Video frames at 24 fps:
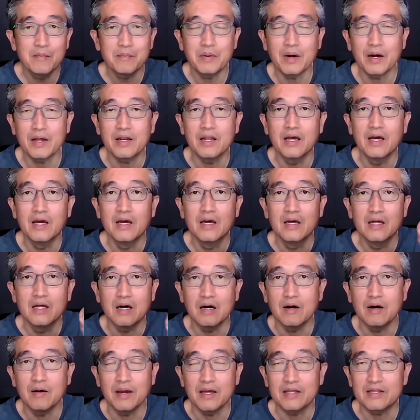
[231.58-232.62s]
But
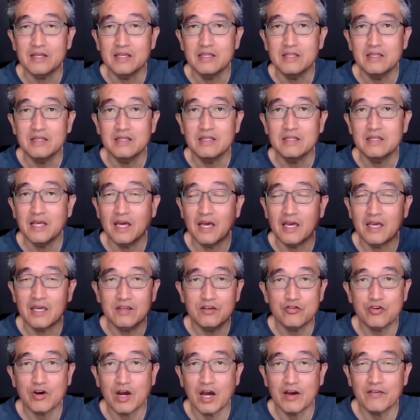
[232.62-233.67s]
at the end of the day,
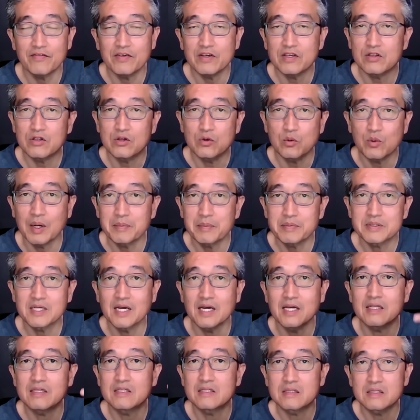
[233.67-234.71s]
traffic to
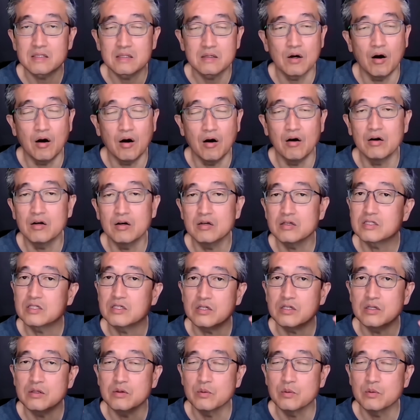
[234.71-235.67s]
websites, calls,